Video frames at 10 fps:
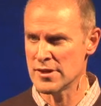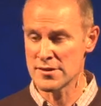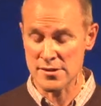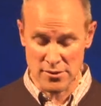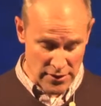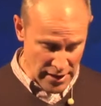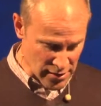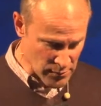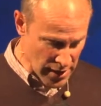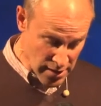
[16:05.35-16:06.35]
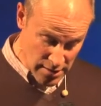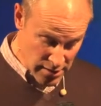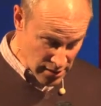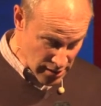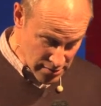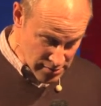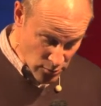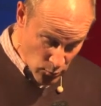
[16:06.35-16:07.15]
so that that can make, so that